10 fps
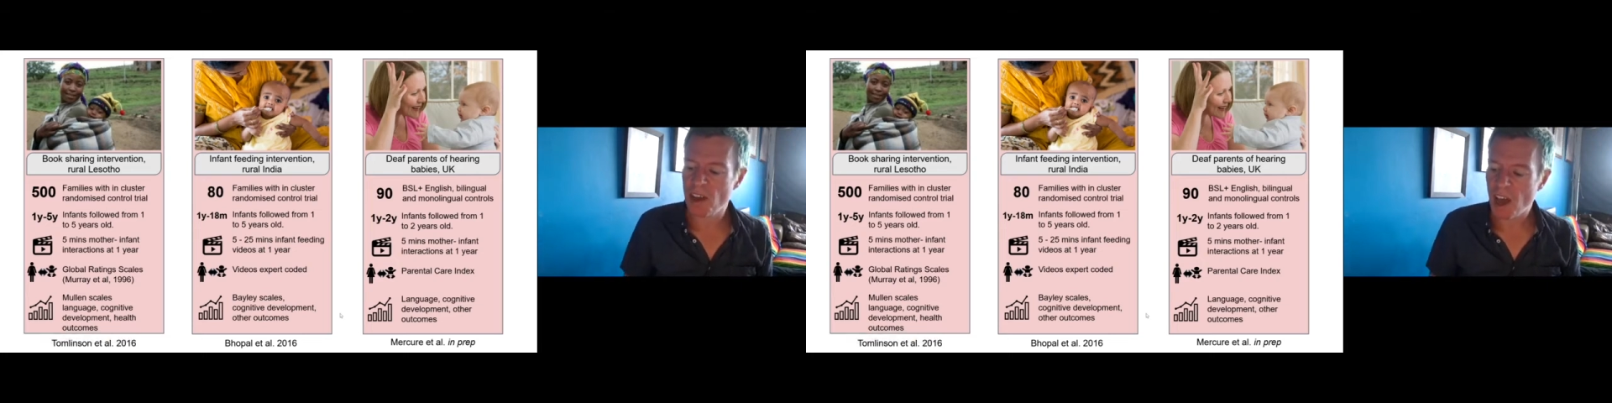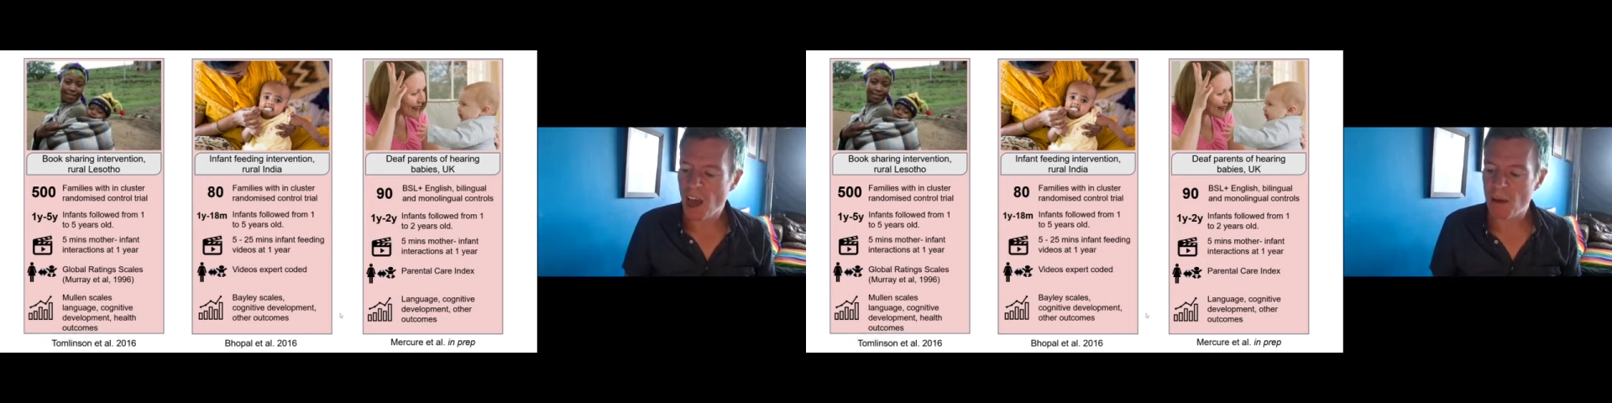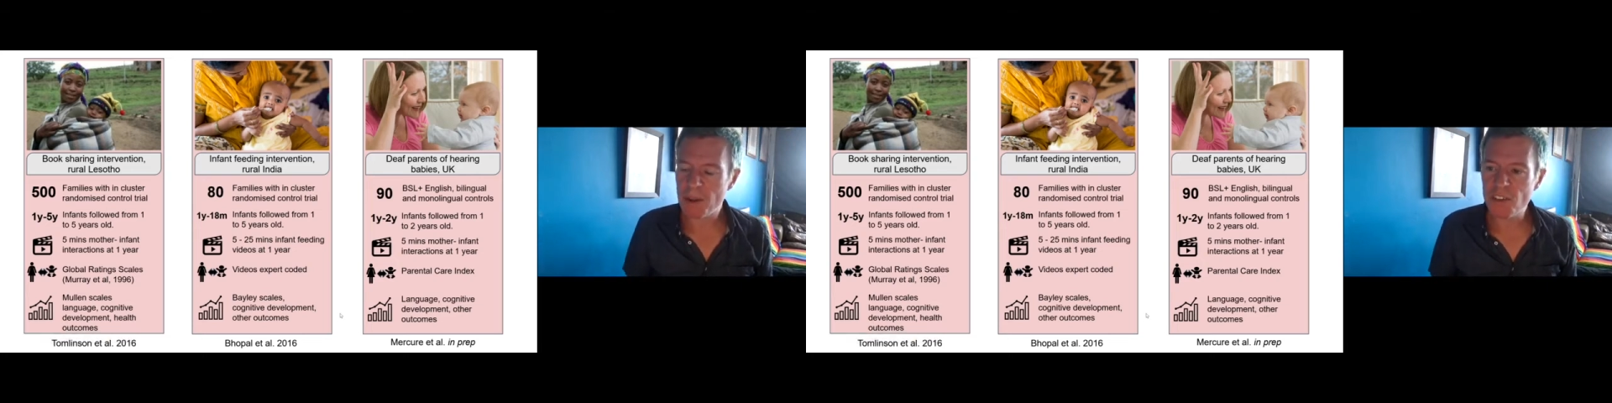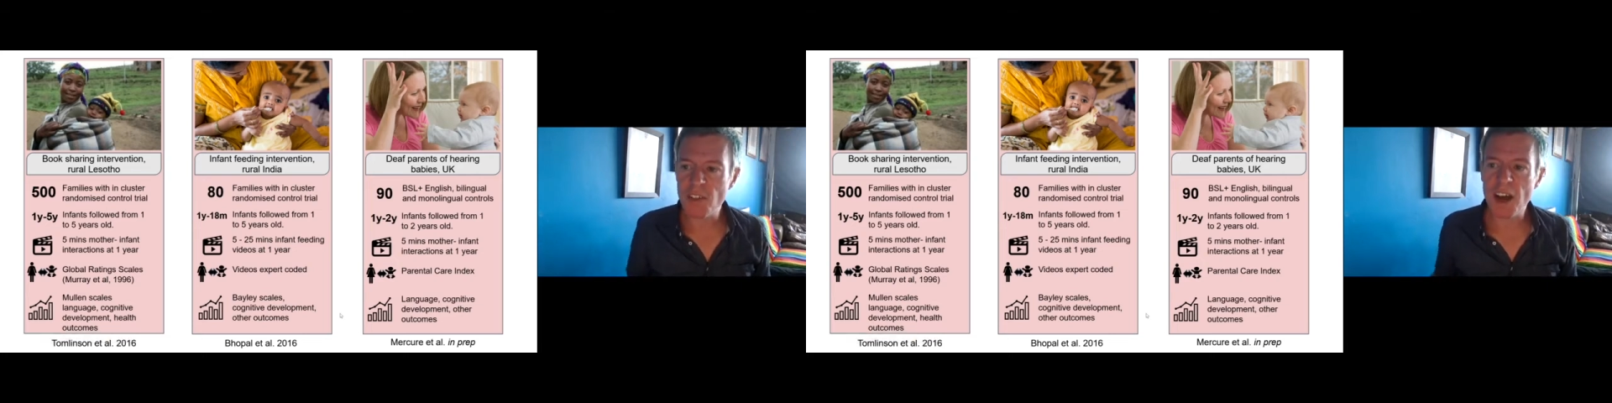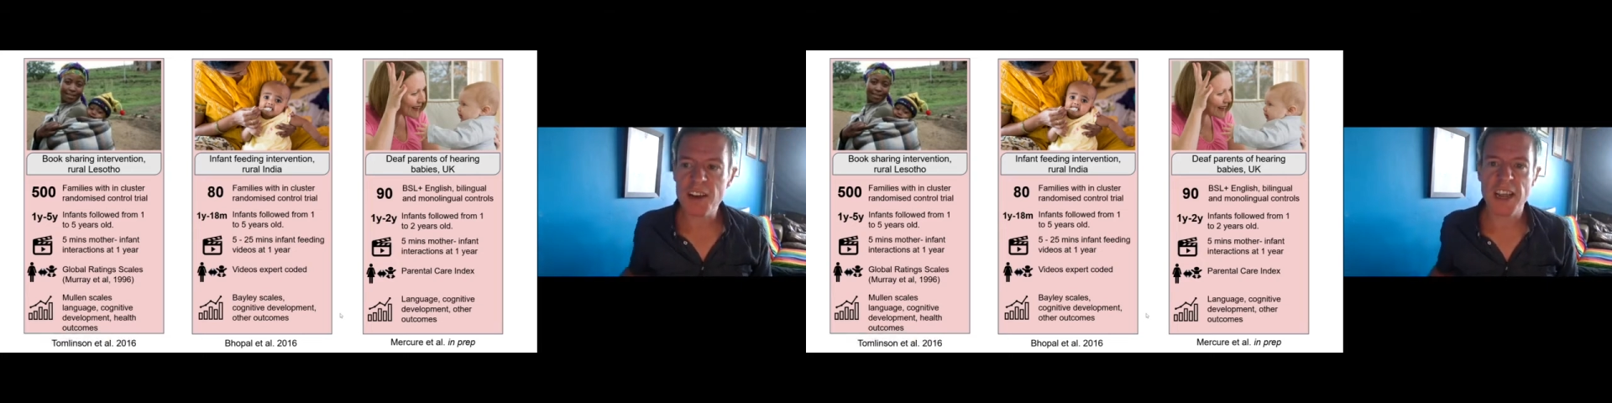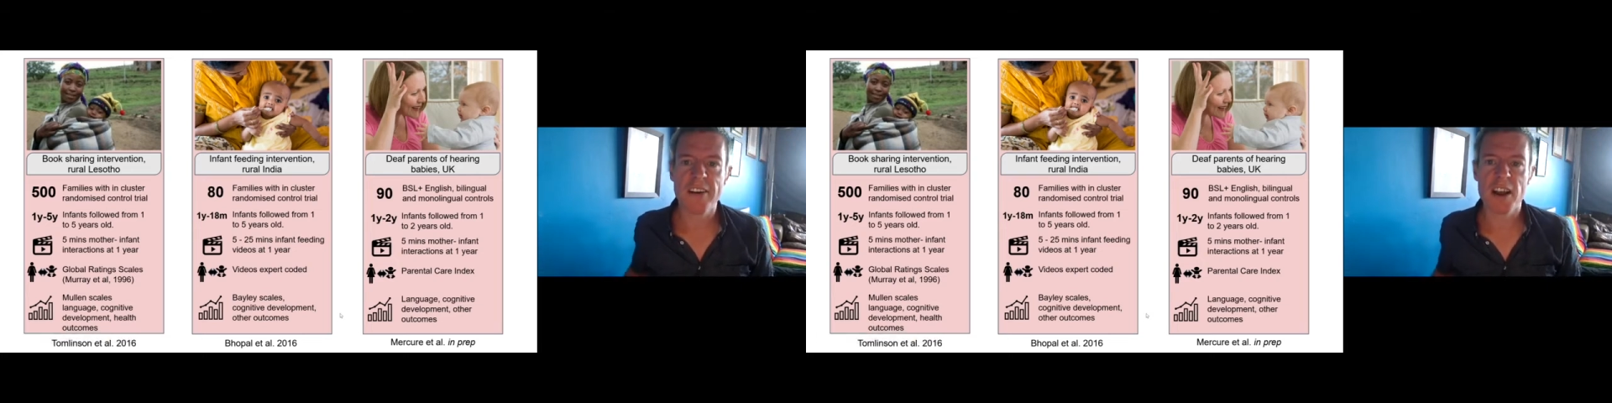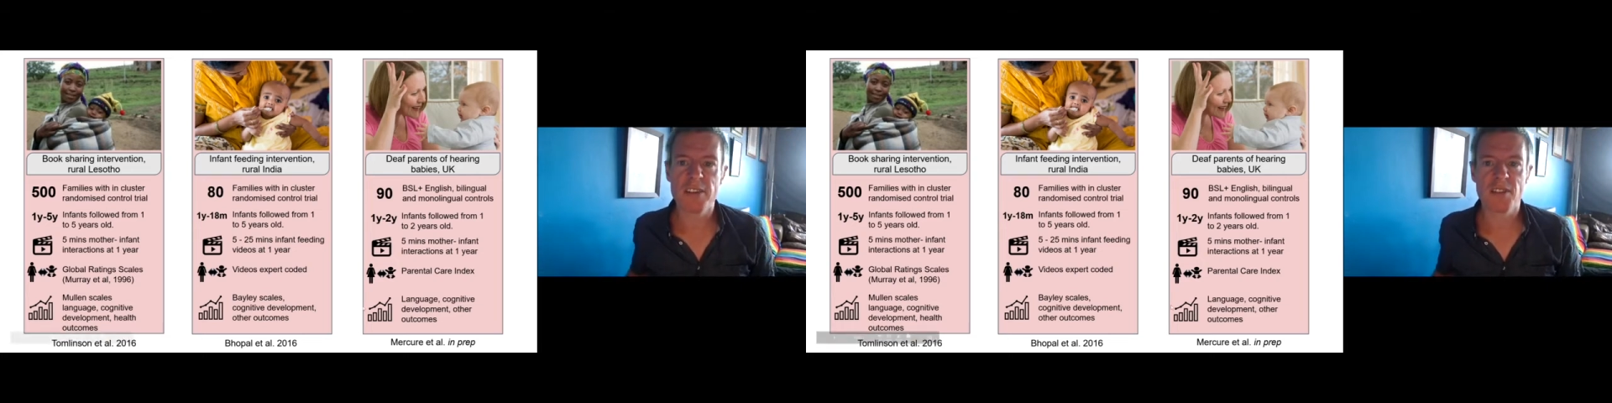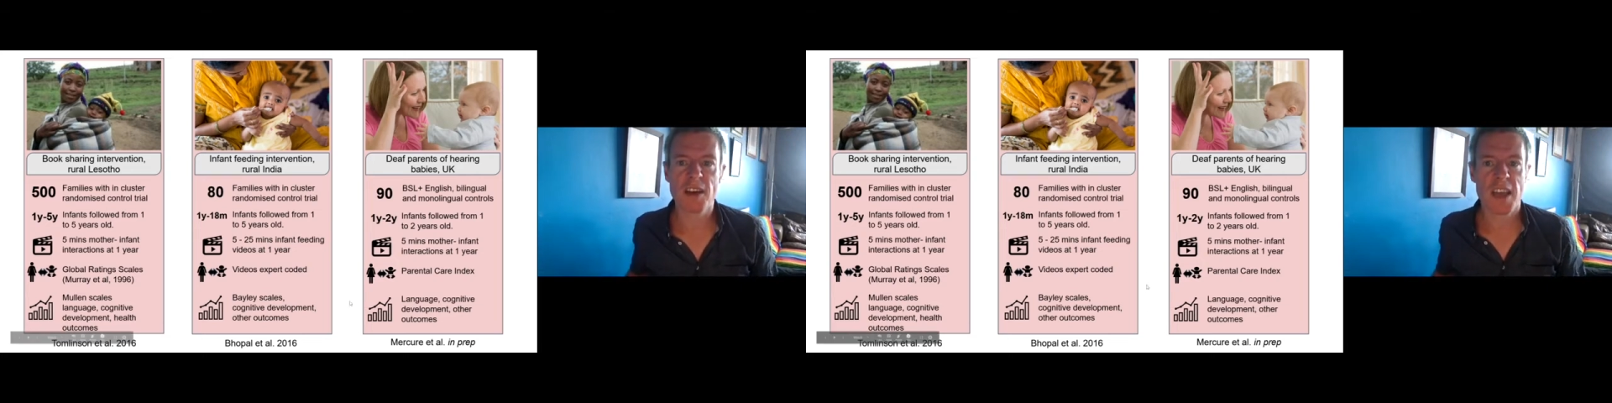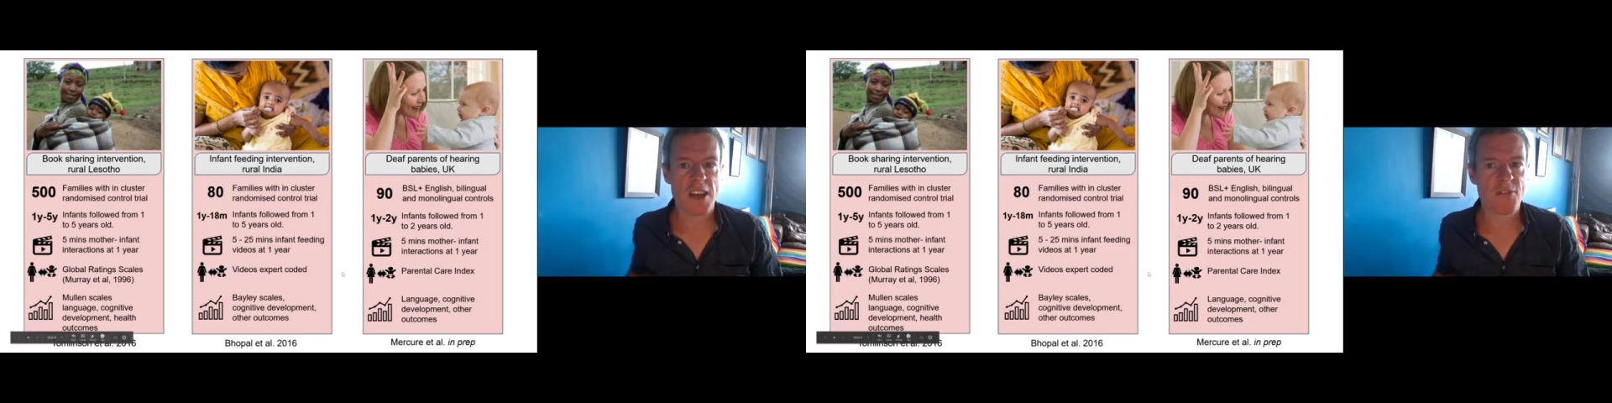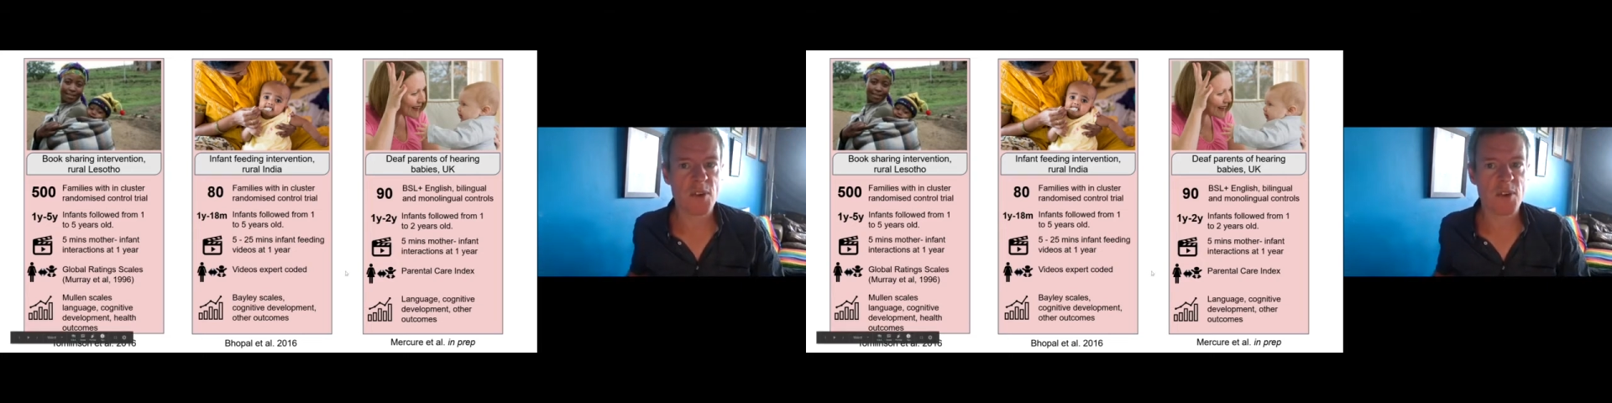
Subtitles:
And so the idea is that if